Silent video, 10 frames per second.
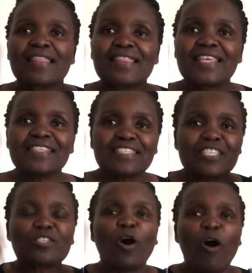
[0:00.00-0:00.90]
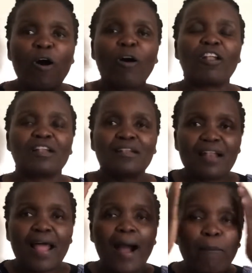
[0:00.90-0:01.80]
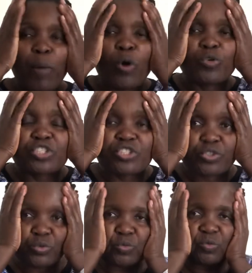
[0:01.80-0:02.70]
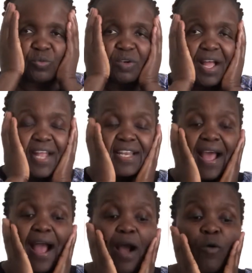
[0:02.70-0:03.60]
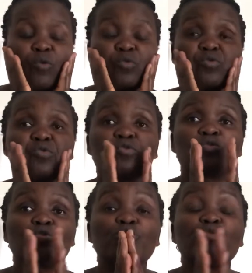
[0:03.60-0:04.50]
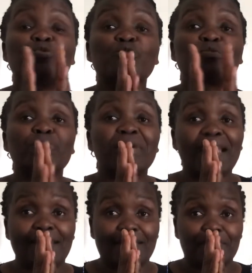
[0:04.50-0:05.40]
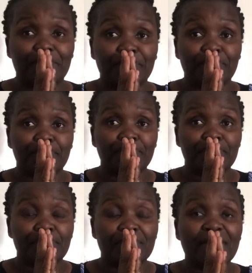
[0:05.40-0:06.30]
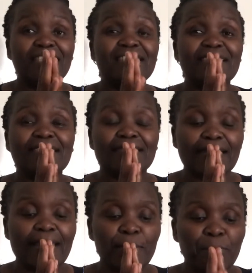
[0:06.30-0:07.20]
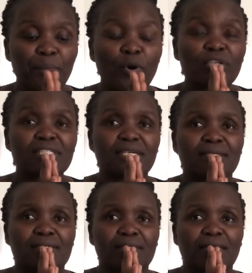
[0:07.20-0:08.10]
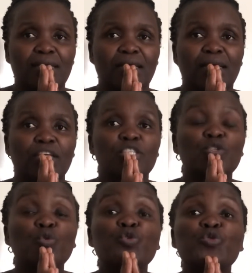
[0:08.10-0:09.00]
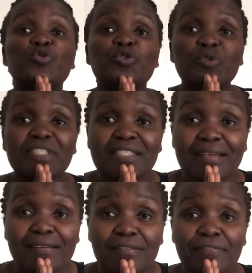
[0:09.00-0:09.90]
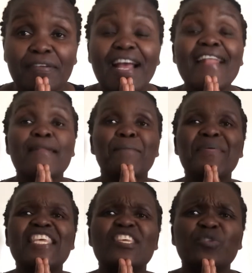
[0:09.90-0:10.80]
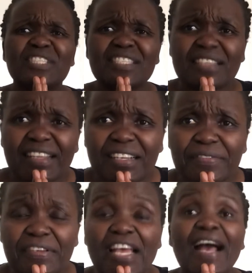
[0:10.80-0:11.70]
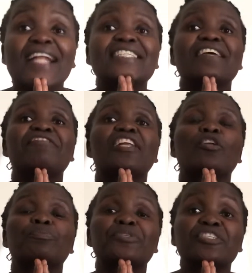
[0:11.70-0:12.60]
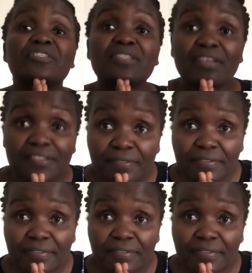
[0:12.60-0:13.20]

This is all about you and how to use your brain. It is important to use yourself and be yourself and develop yourself.